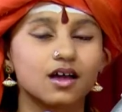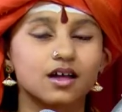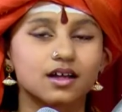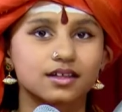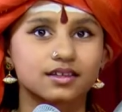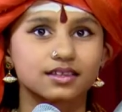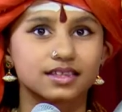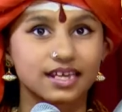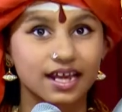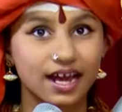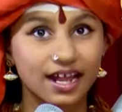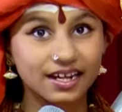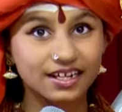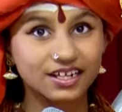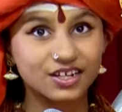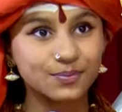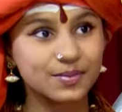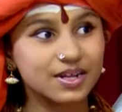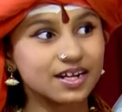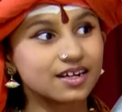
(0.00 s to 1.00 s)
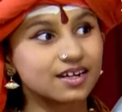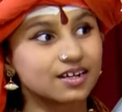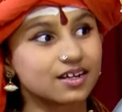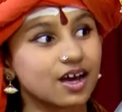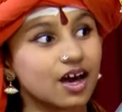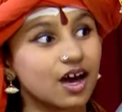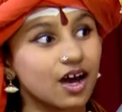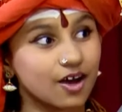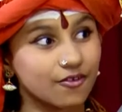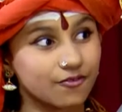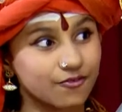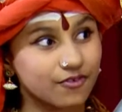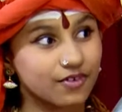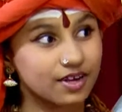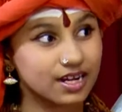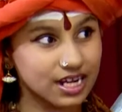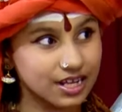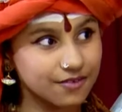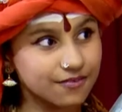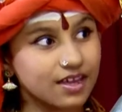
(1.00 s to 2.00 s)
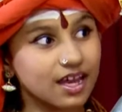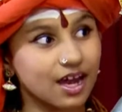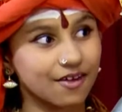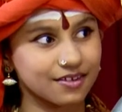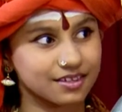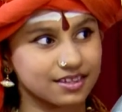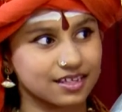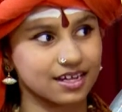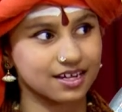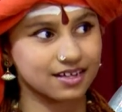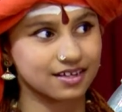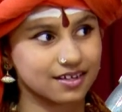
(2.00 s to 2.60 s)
The ultimate of living avatar.